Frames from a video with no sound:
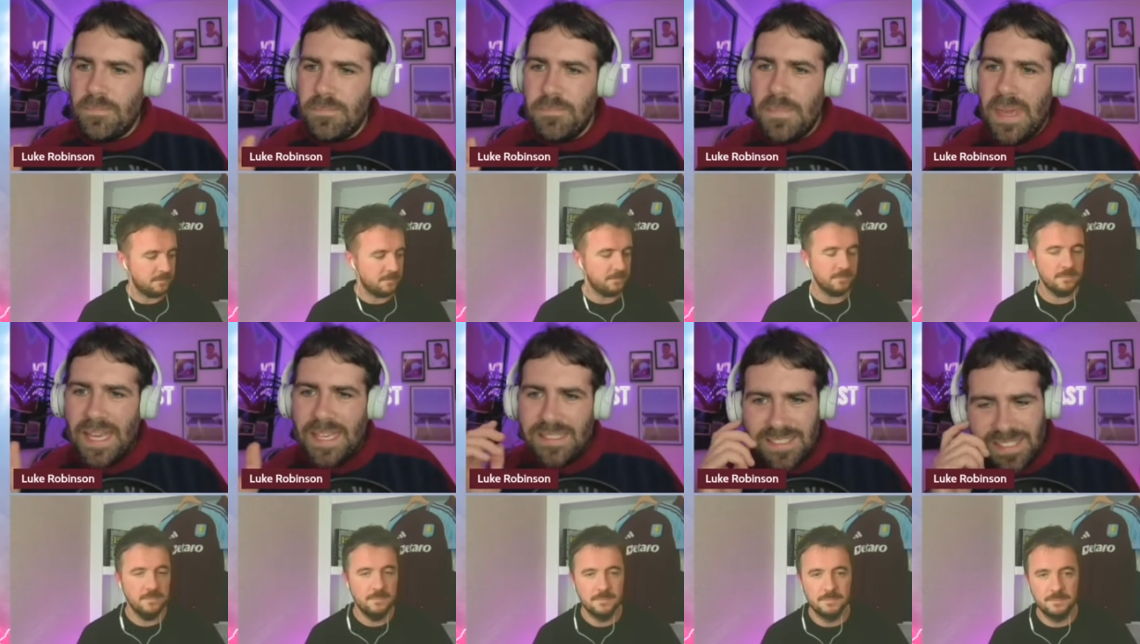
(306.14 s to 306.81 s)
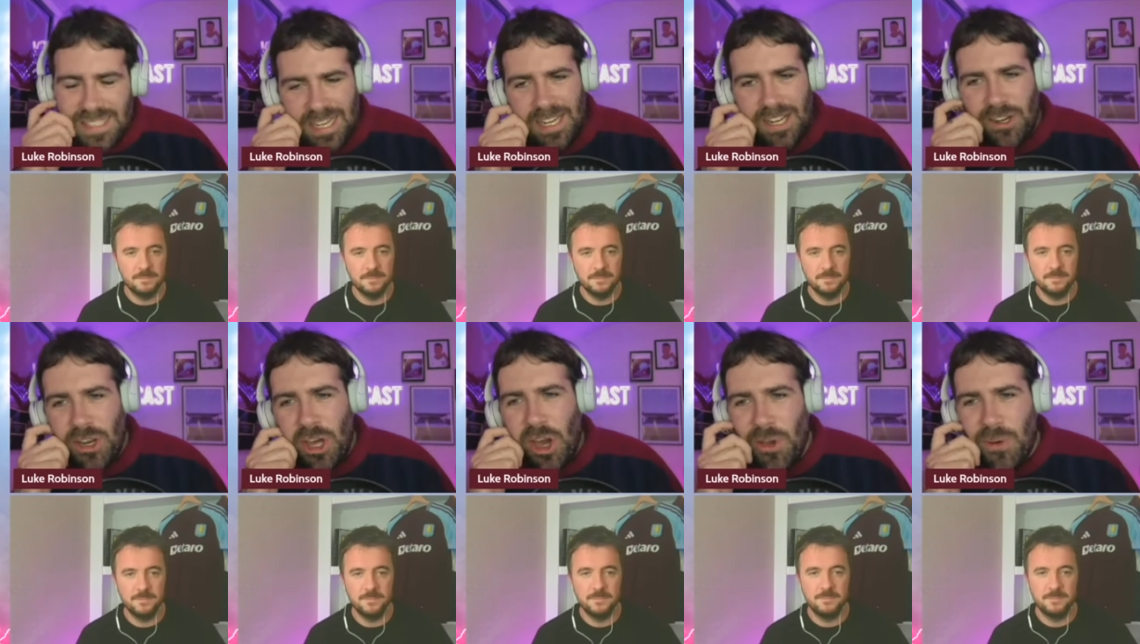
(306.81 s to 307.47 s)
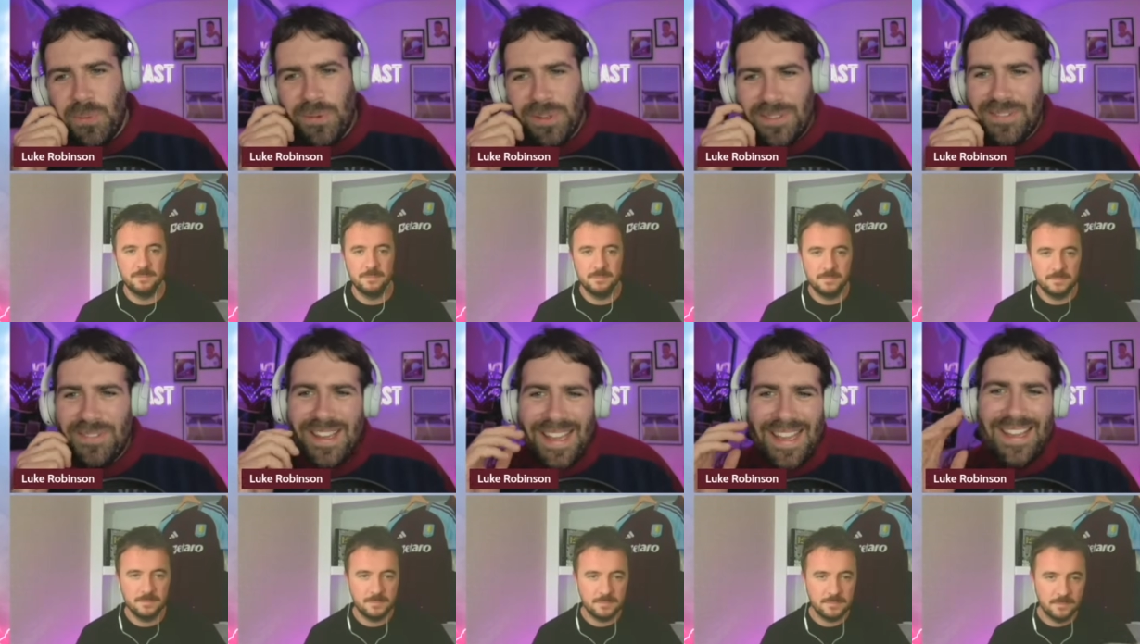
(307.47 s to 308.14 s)
Speaker 1: mixed, and I know
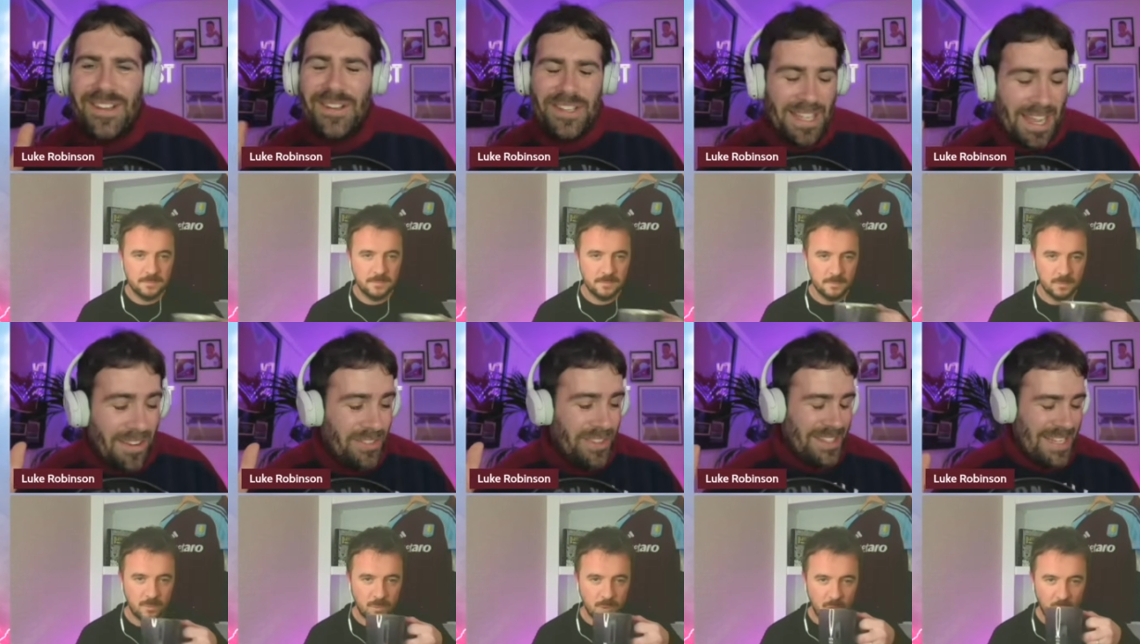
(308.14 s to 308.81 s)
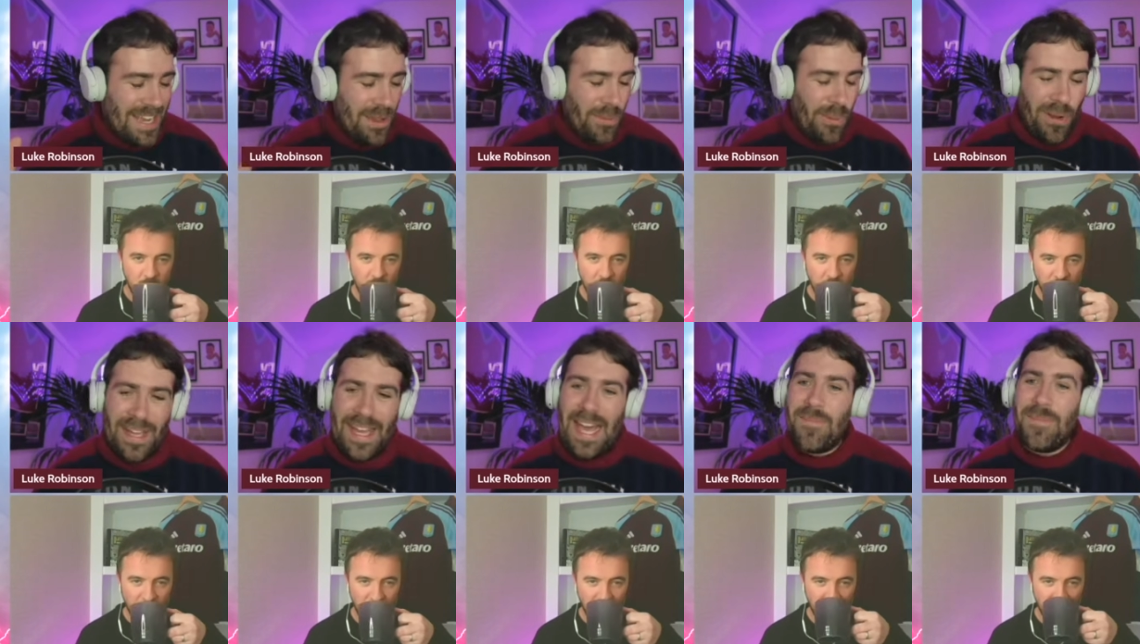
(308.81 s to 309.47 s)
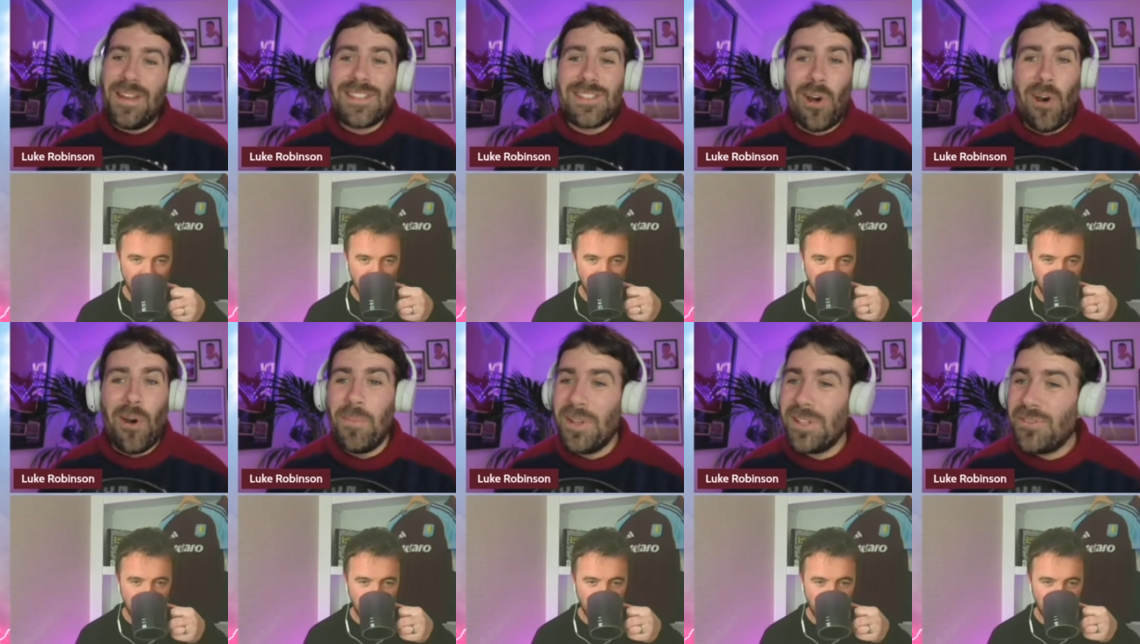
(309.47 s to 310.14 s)
you have to take one game at a
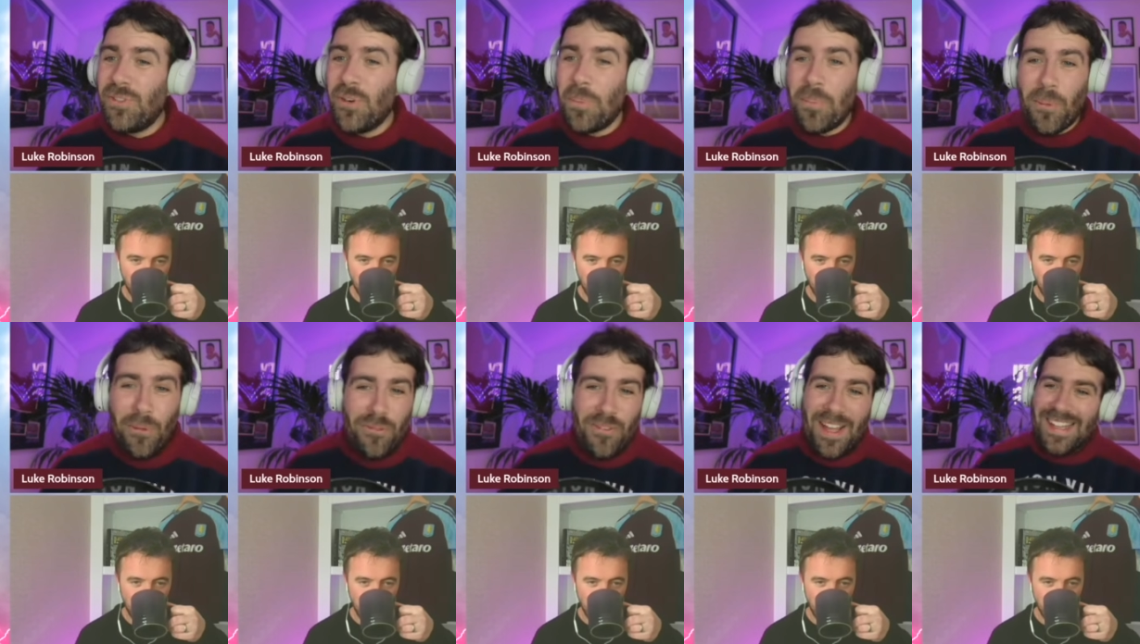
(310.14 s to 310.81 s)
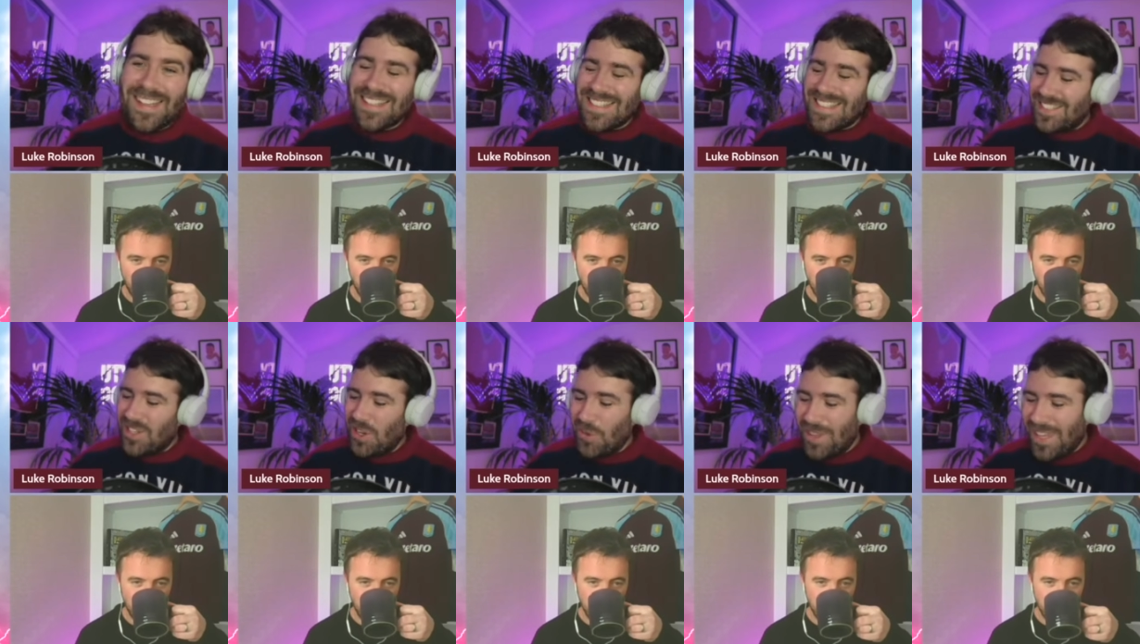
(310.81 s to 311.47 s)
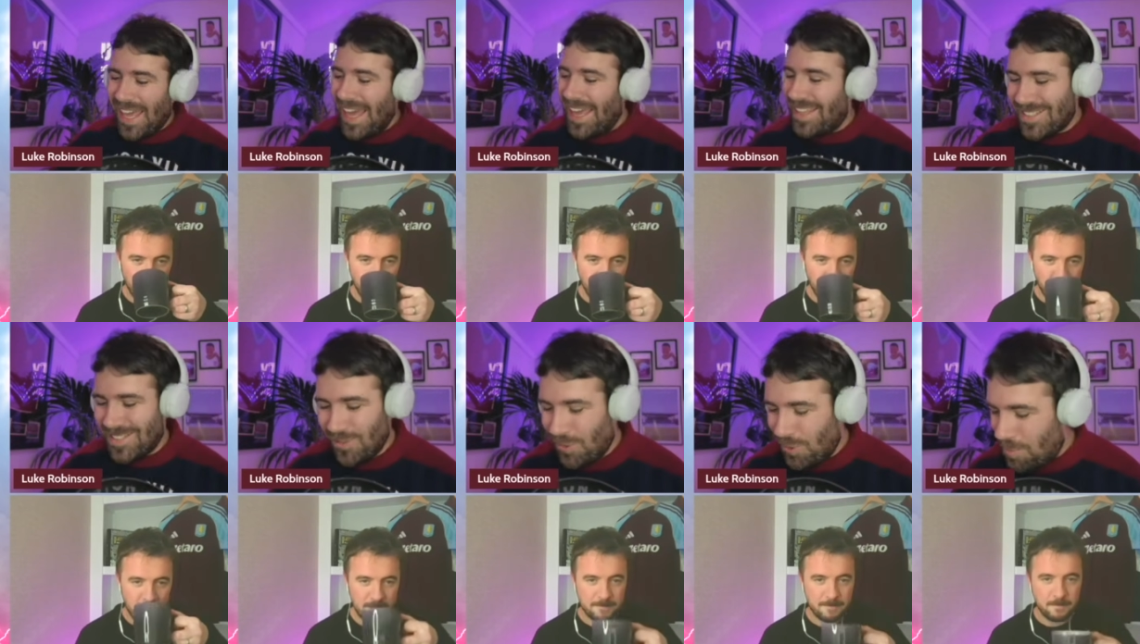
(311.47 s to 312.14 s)
time. But as football fans, it's okay
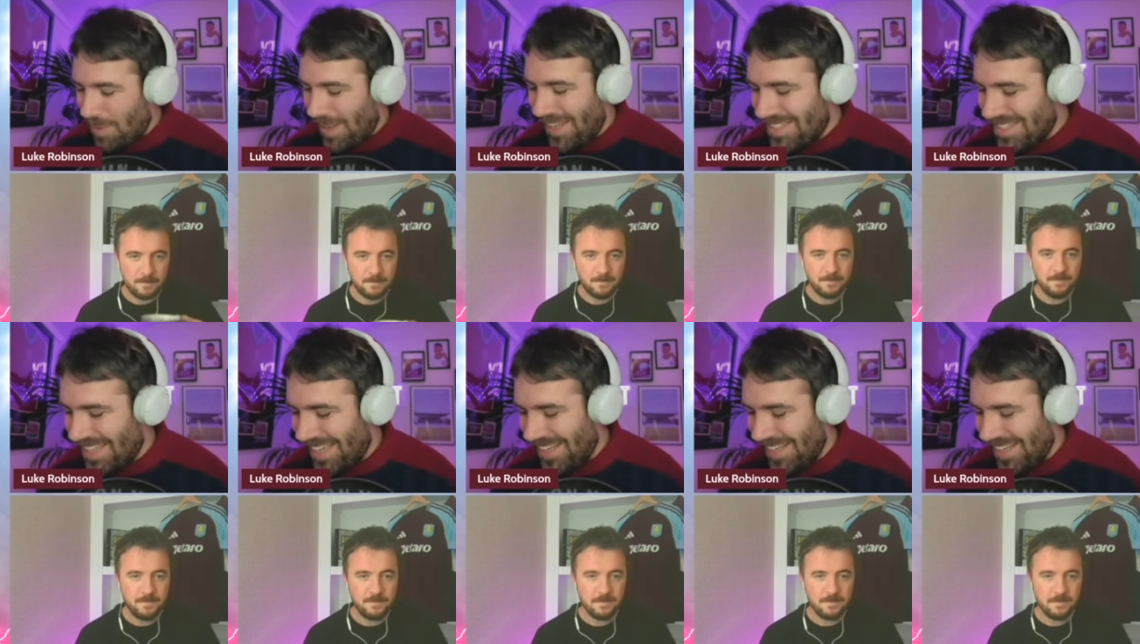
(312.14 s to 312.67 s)
to look past that